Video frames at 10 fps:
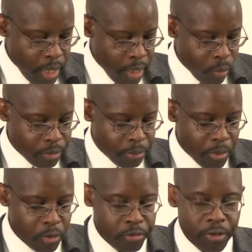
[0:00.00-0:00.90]
It was
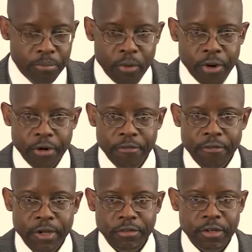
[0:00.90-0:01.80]
most important
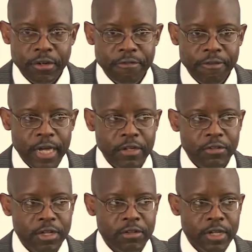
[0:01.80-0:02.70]
for us to define
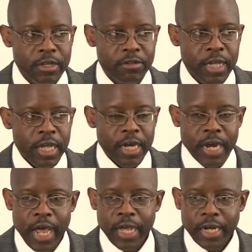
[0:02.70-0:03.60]
success
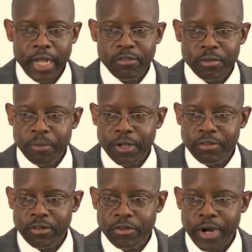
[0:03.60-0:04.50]
not as the
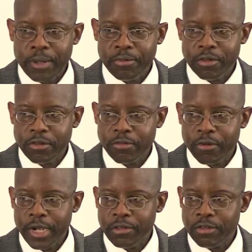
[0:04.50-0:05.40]
presence or absence of
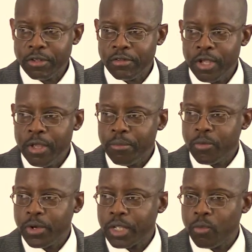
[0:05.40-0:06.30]
crises, but
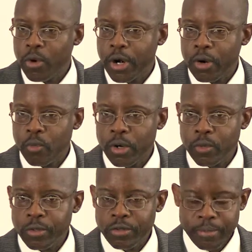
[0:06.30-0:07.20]
really what our
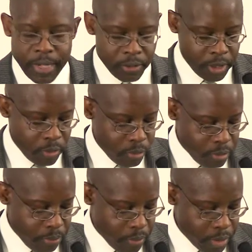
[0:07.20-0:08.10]
work was about, and it was
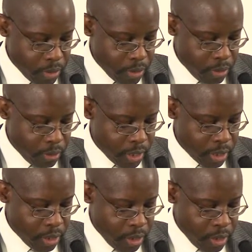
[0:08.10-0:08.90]
important to do that.